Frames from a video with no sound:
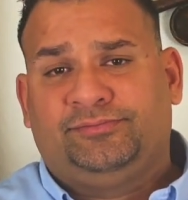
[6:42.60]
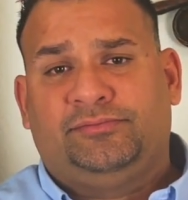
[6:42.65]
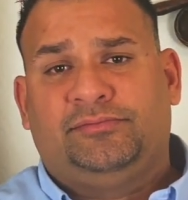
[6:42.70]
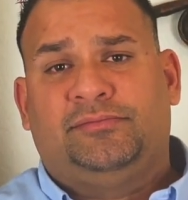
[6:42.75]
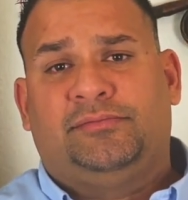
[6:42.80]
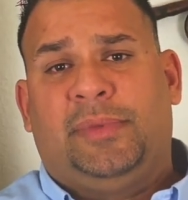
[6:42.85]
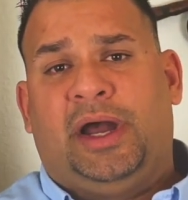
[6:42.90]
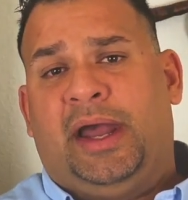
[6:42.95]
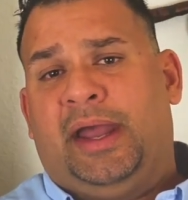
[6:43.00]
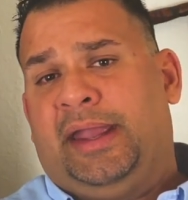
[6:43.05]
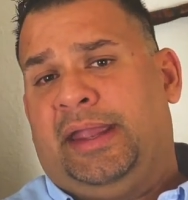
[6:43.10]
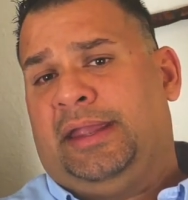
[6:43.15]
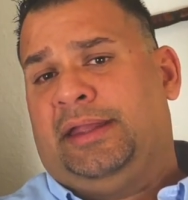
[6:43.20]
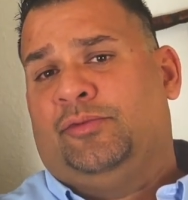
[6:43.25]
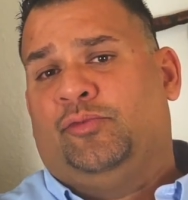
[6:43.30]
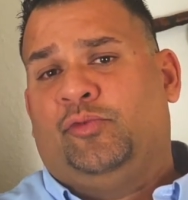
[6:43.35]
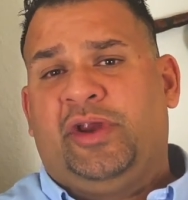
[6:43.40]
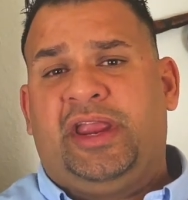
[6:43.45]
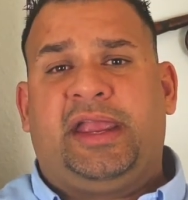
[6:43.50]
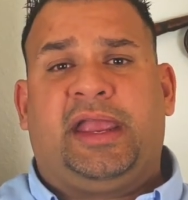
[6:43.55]
My
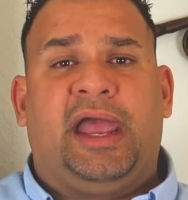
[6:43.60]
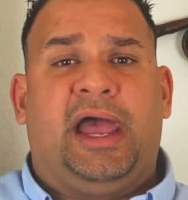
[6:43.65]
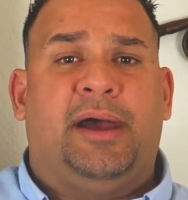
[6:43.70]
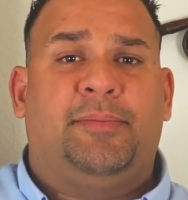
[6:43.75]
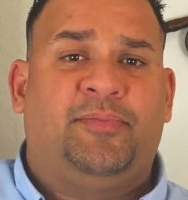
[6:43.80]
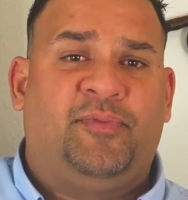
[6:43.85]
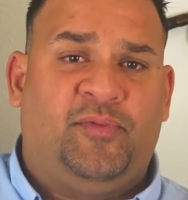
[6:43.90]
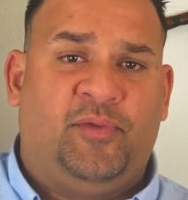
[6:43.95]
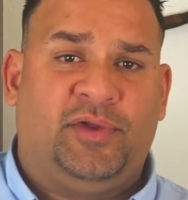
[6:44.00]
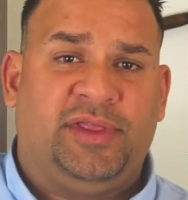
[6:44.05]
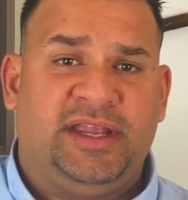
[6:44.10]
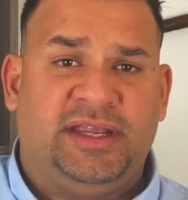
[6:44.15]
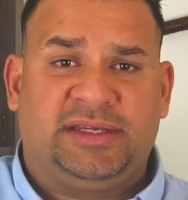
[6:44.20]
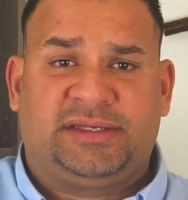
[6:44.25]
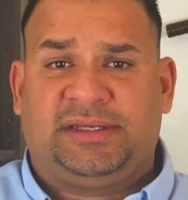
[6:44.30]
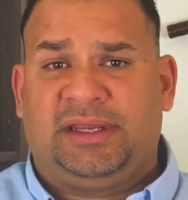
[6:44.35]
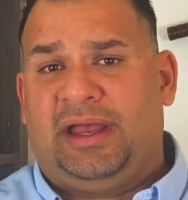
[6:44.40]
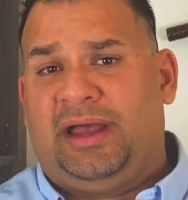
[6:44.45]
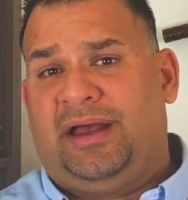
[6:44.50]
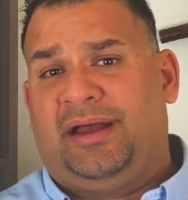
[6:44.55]
recap for
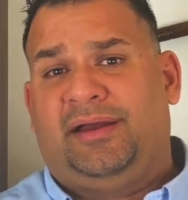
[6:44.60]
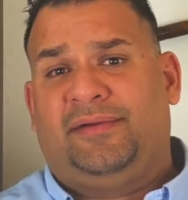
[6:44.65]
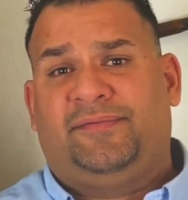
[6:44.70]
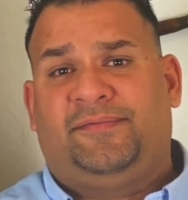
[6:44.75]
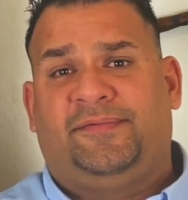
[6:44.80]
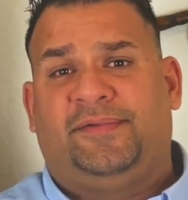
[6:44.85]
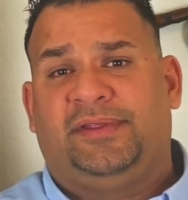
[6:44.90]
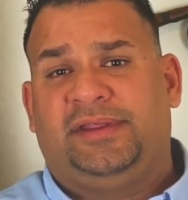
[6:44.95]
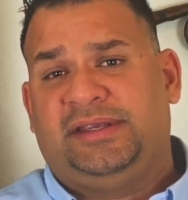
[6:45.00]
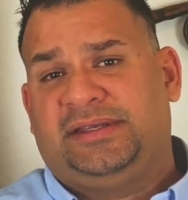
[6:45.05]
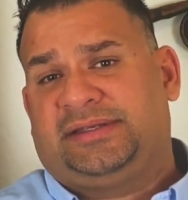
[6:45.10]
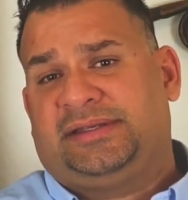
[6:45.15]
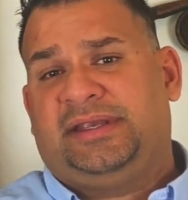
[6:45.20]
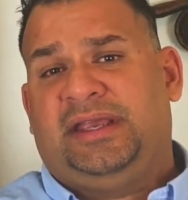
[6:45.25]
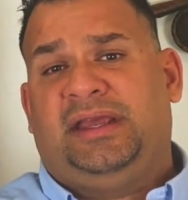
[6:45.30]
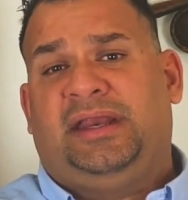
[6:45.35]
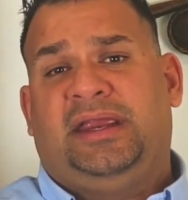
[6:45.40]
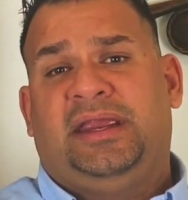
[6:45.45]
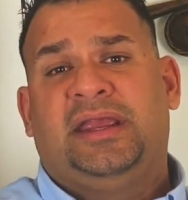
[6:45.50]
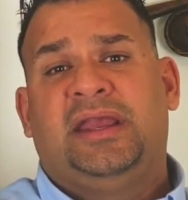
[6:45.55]
this
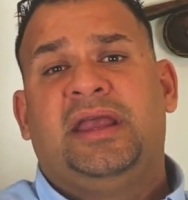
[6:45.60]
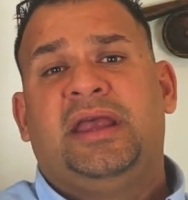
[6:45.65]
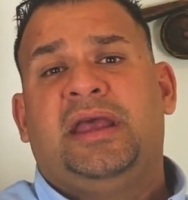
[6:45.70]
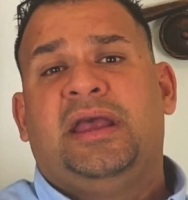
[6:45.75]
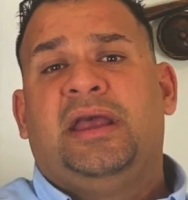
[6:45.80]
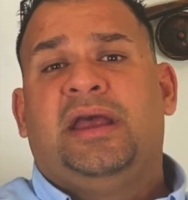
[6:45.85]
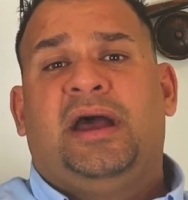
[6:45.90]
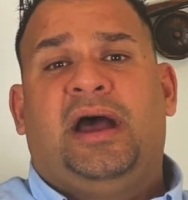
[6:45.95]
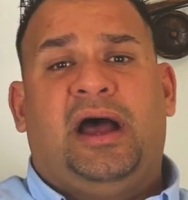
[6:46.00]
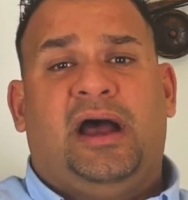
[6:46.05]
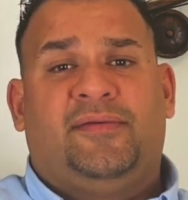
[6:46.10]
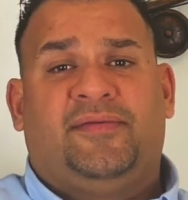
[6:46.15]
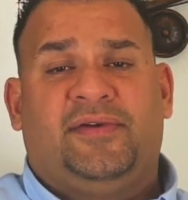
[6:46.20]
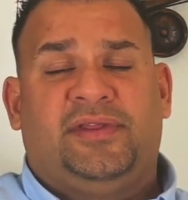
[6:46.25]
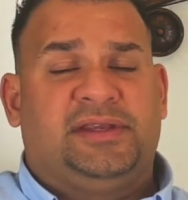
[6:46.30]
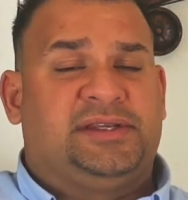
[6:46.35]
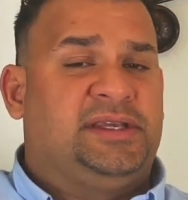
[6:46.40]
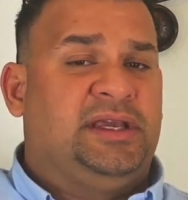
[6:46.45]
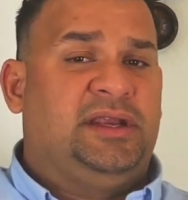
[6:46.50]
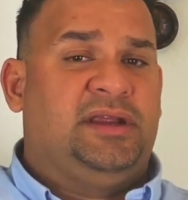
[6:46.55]
city, for
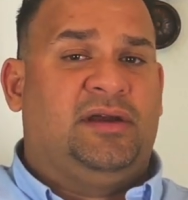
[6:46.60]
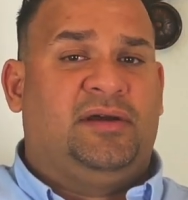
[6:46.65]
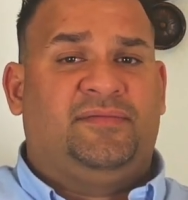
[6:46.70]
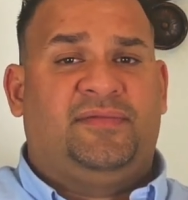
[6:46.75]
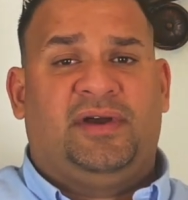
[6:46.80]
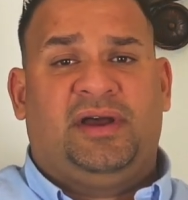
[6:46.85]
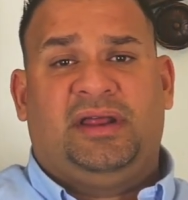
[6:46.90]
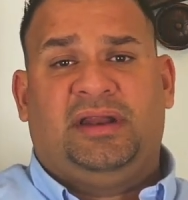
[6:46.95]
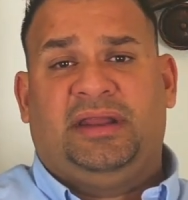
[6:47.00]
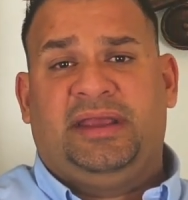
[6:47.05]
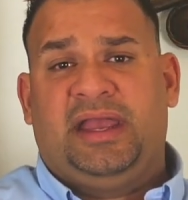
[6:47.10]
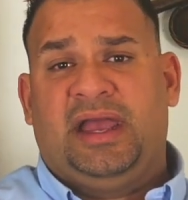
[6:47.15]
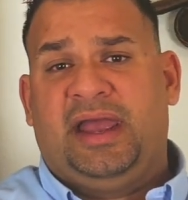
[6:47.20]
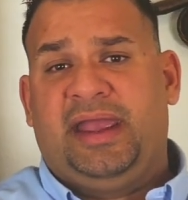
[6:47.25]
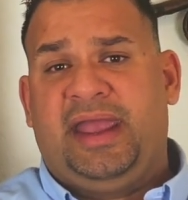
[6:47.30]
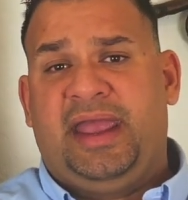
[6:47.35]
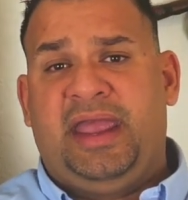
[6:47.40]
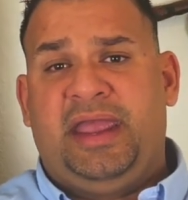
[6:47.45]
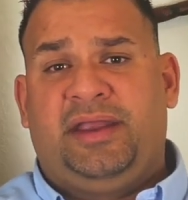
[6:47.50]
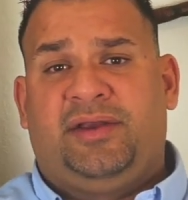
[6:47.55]
the city of Lehigh
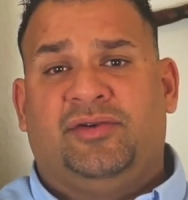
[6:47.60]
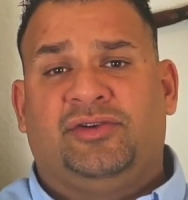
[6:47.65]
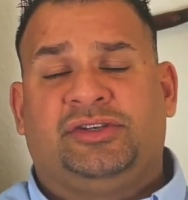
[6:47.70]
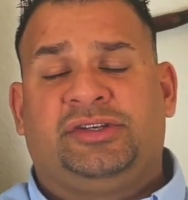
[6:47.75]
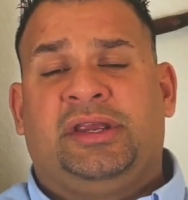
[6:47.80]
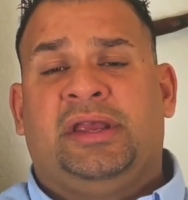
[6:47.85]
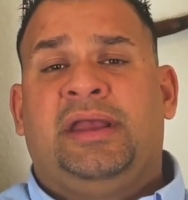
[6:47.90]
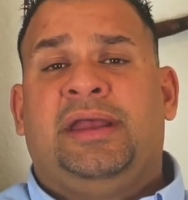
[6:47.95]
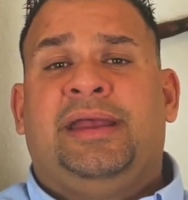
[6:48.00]
Acres.